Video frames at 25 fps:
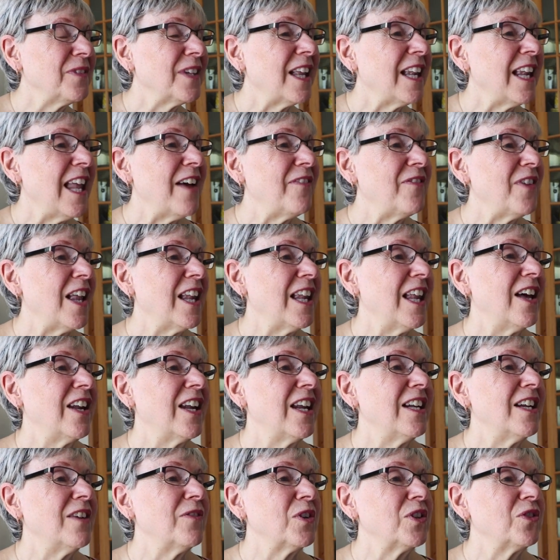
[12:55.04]
That's out loud.
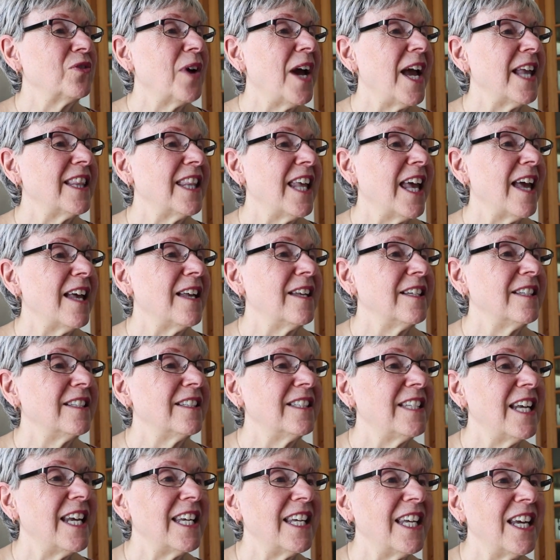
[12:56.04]
I never tried that.
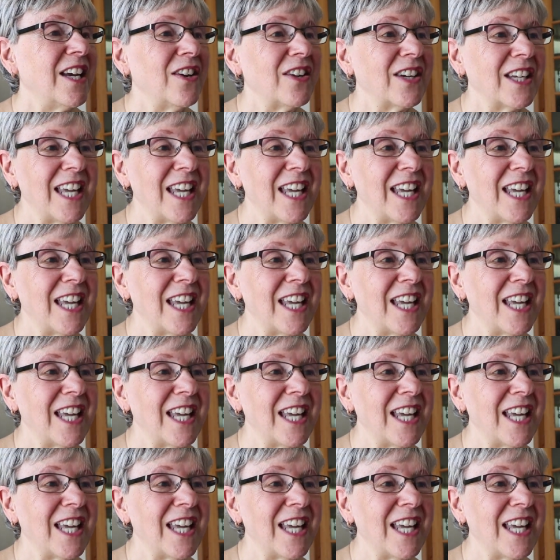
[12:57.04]
Take care